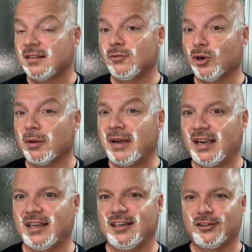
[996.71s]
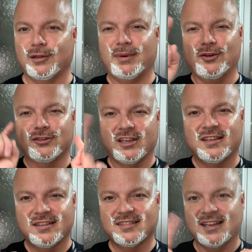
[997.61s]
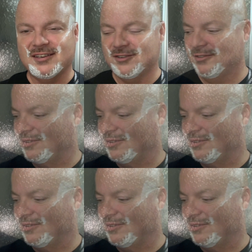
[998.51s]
We'll come back get into the post. Stay tuned.